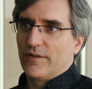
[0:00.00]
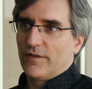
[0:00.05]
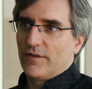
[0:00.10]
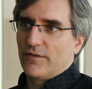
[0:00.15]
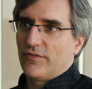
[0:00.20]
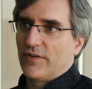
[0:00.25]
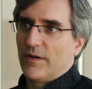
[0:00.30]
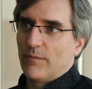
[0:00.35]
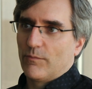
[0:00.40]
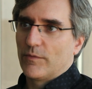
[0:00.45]
the
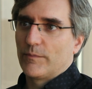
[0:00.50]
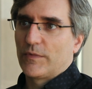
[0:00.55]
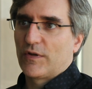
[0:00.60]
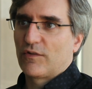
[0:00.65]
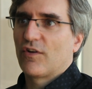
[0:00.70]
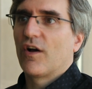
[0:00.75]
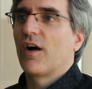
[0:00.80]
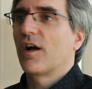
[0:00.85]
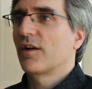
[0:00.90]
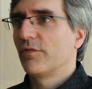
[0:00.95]
same room to
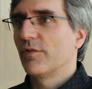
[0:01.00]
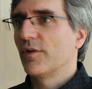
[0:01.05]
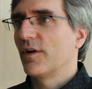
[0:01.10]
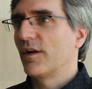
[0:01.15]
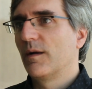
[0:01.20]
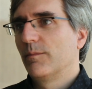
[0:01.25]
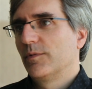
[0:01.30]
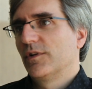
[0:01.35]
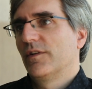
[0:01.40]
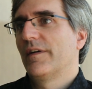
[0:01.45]
talk for a
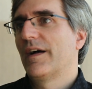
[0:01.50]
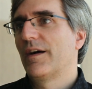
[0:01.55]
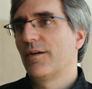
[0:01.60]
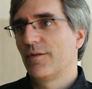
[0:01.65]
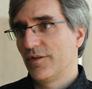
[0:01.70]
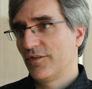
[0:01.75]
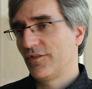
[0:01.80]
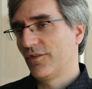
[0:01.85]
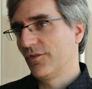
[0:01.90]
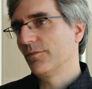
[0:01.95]
couple of
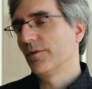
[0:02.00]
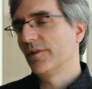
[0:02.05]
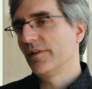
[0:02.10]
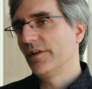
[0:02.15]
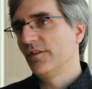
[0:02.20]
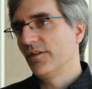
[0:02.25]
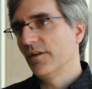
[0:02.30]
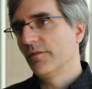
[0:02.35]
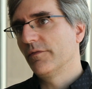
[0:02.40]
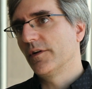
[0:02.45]
hours is
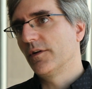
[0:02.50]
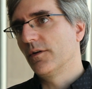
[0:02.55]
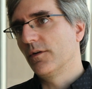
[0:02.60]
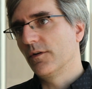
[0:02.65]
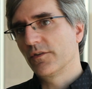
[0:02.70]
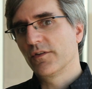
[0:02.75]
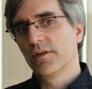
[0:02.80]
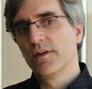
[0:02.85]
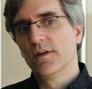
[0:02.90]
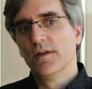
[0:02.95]
really
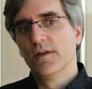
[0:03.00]
difficult.